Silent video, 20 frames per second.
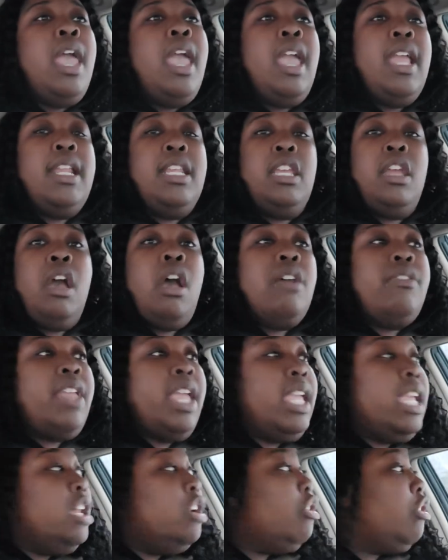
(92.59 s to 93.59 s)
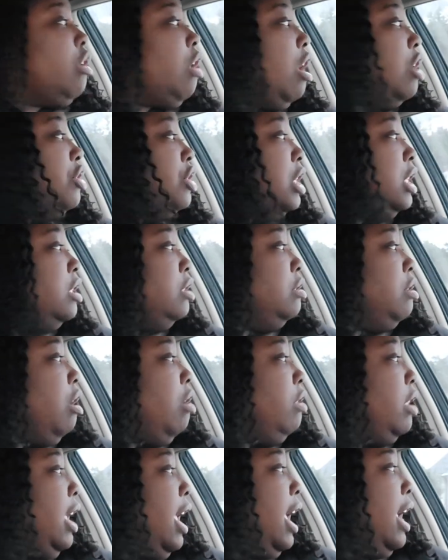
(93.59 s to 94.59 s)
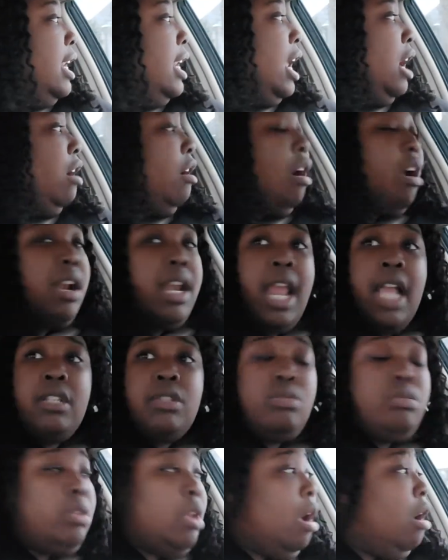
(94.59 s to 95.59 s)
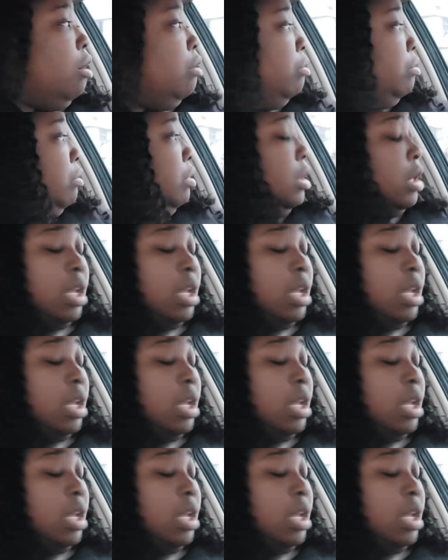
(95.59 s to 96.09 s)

And y'all, they hit her car. She only had that car not too long.